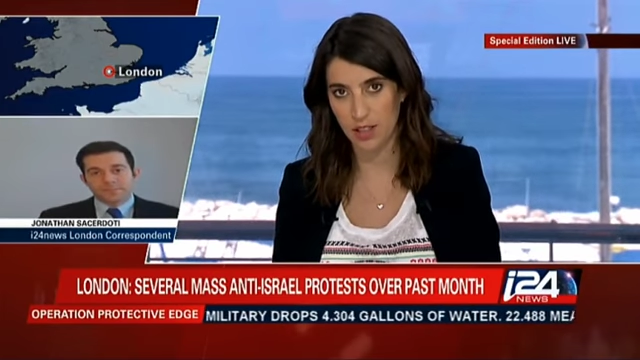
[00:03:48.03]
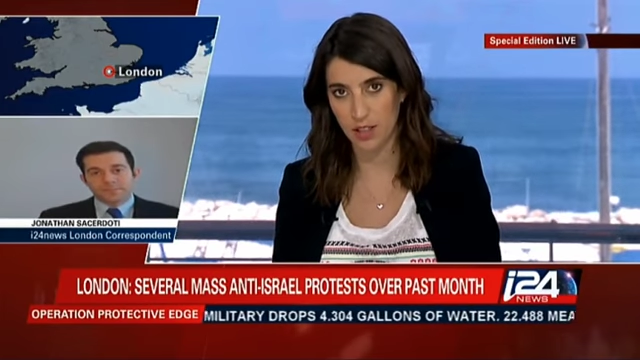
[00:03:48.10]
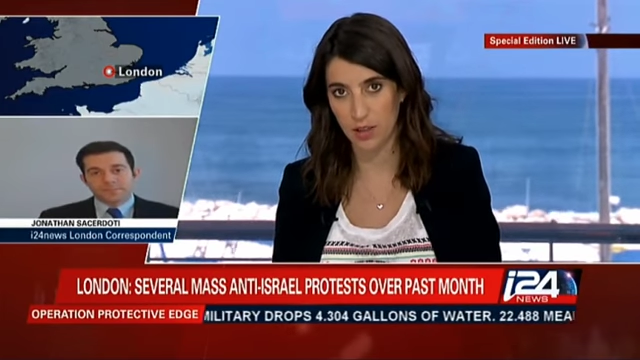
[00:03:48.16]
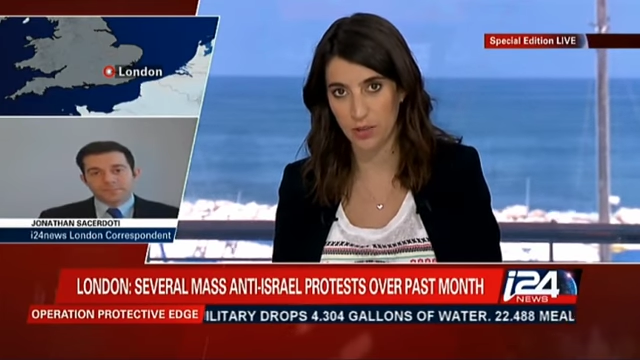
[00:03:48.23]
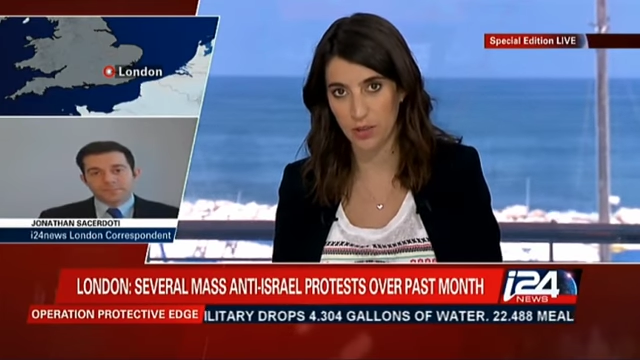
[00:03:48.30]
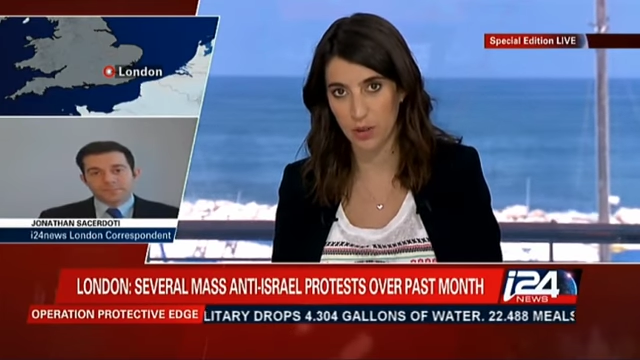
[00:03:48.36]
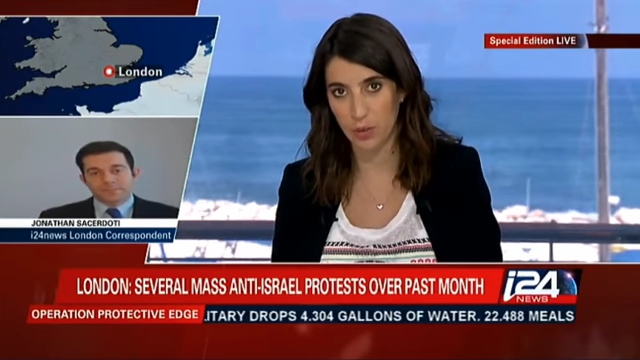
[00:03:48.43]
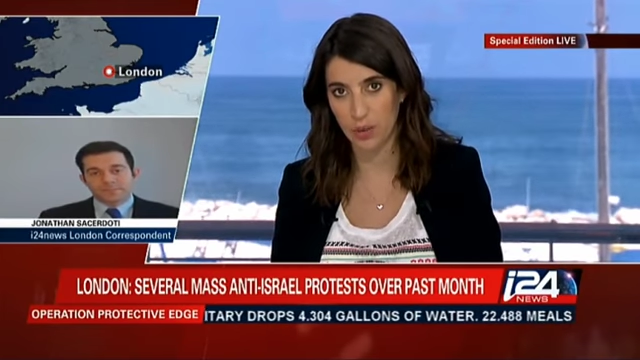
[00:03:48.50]

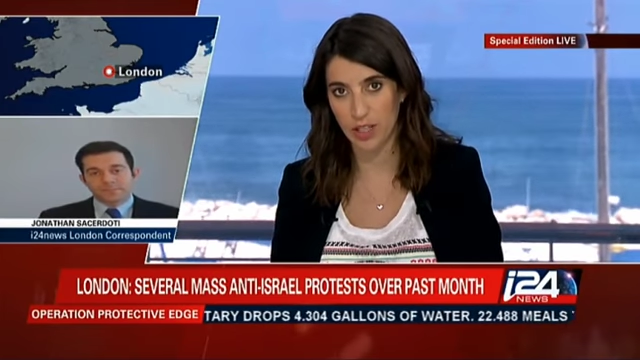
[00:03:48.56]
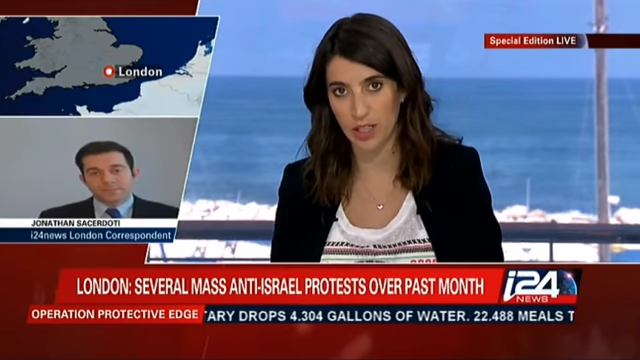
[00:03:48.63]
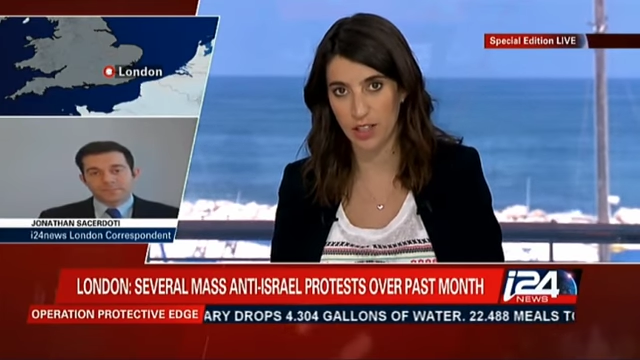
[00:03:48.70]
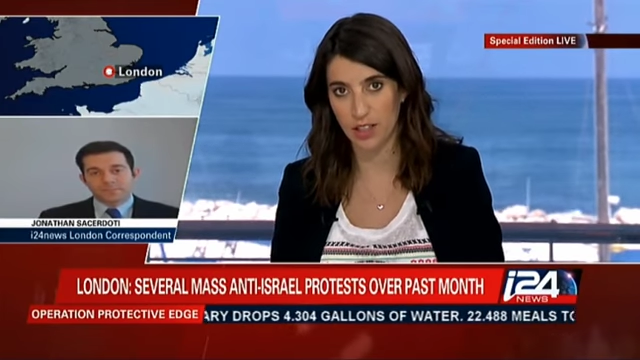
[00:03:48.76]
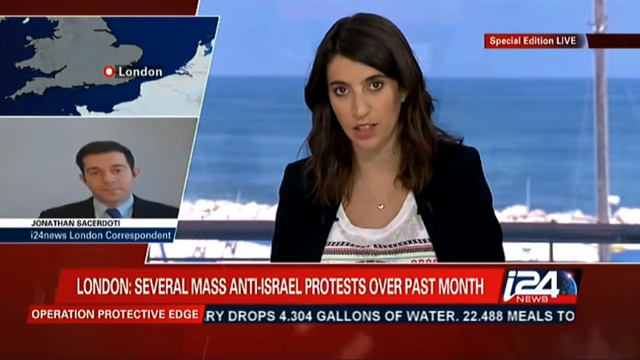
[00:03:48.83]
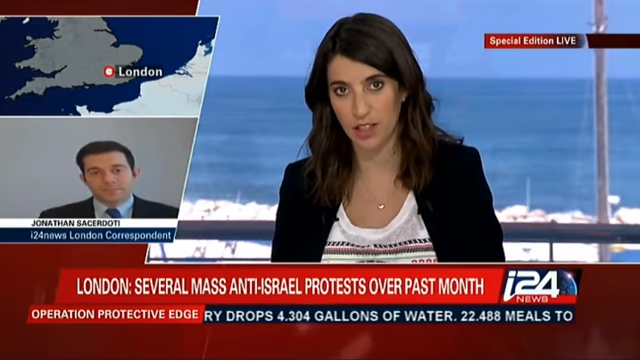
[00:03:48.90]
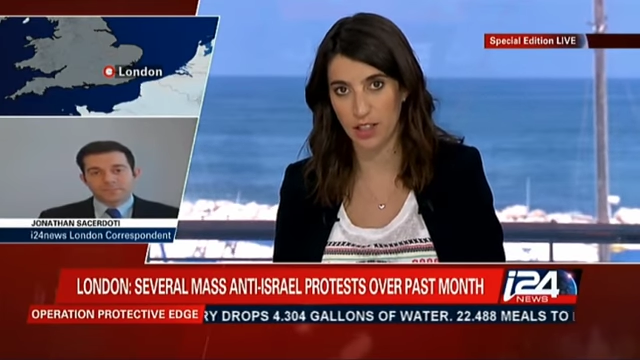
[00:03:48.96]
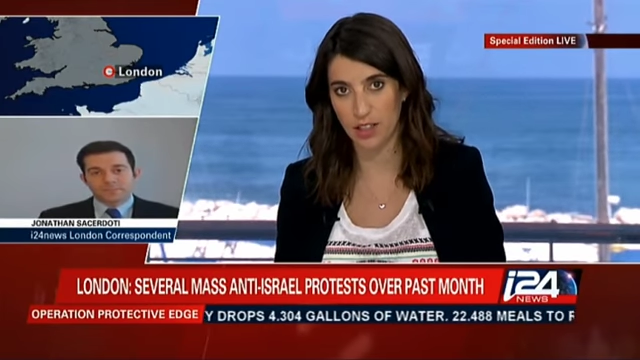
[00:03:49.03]
over the
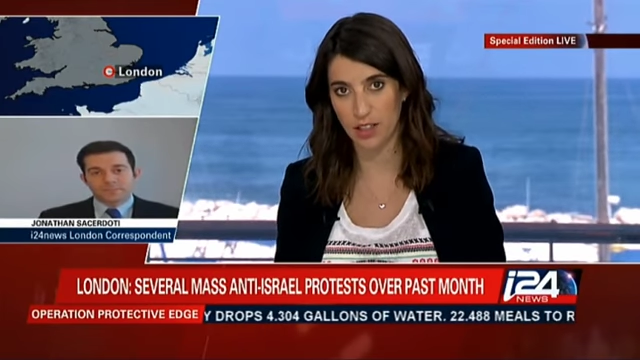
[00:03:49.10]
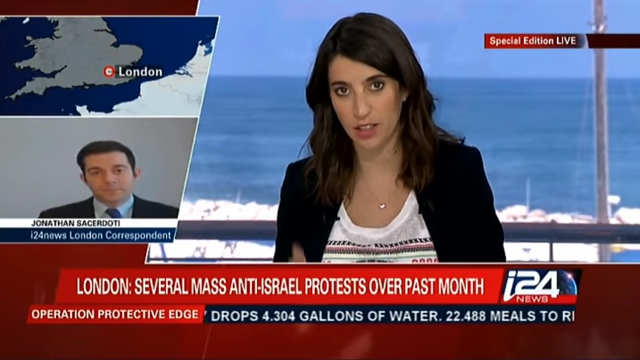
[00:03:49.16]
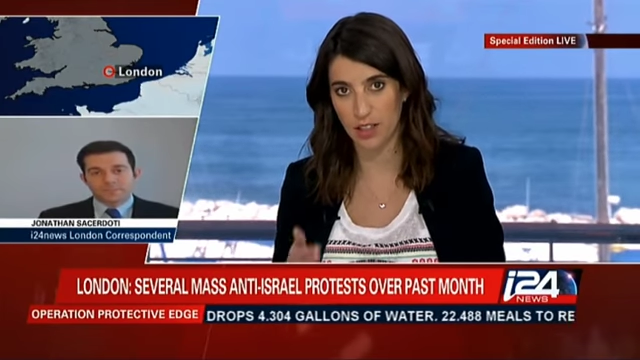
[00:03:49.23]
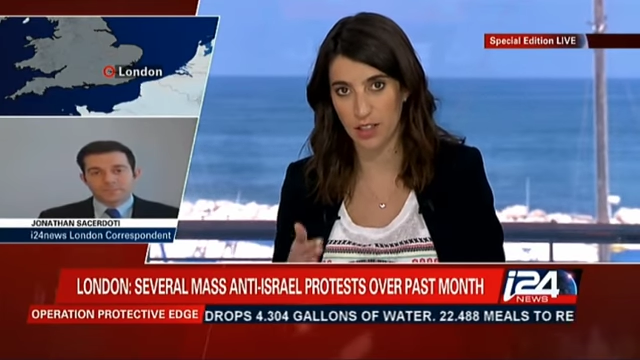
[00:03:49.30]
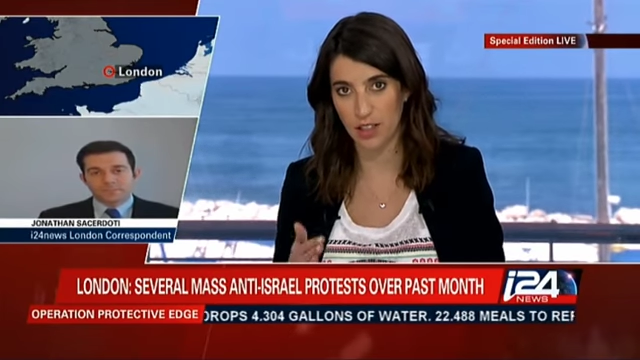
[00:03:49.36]
weekend in London,